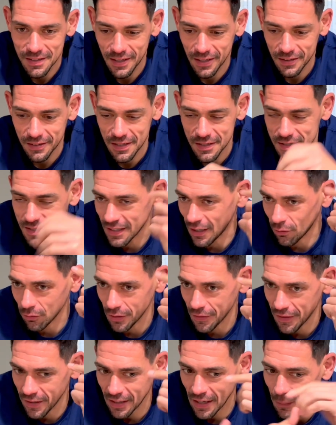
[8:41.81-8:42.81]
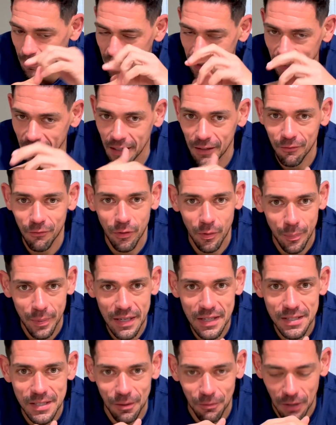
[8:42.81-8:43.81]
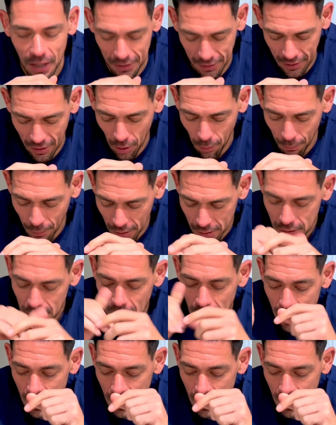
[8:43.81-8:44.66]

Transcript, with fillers: that that's the only thing I'm getting for pizza right now. But